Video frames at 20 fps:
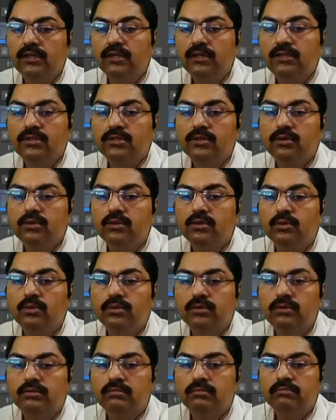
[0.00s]

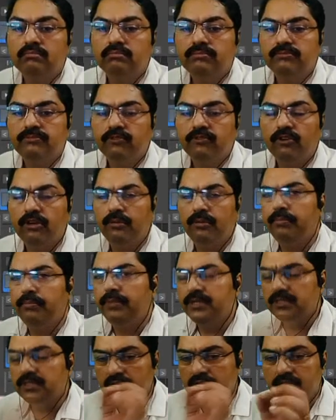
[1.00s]
So for
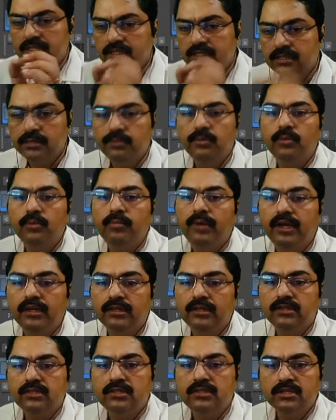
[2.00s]
precise movement,
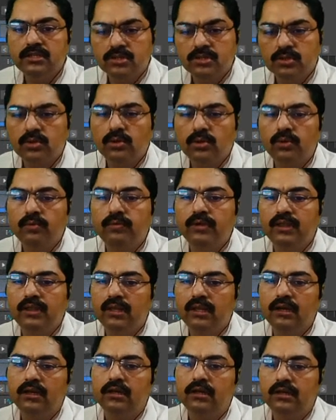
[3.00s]
just go with
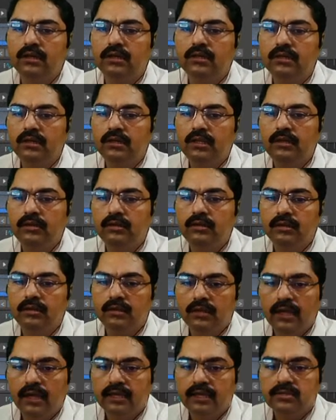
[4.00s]
the
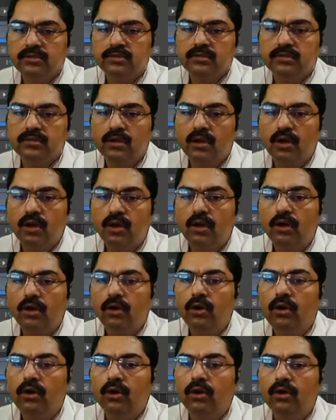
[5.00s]
X
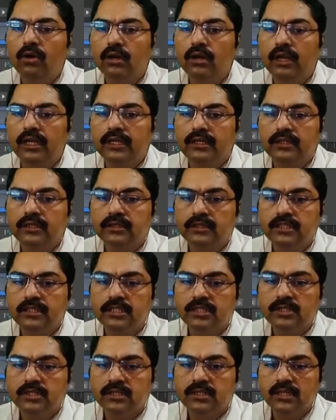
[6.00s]
or like
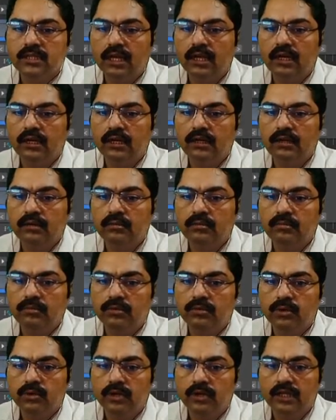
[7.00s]
this
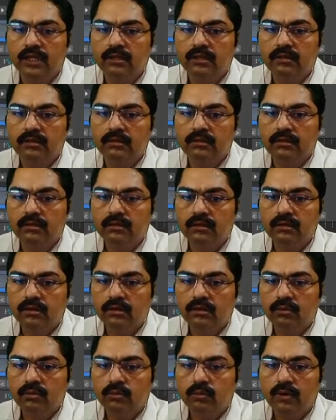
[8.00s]
together,
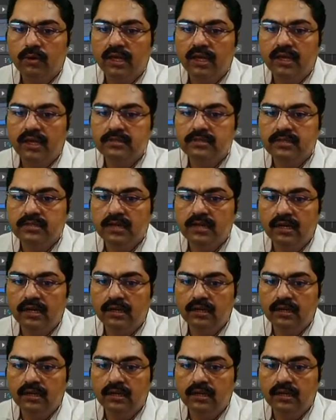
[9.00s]
Y and Z,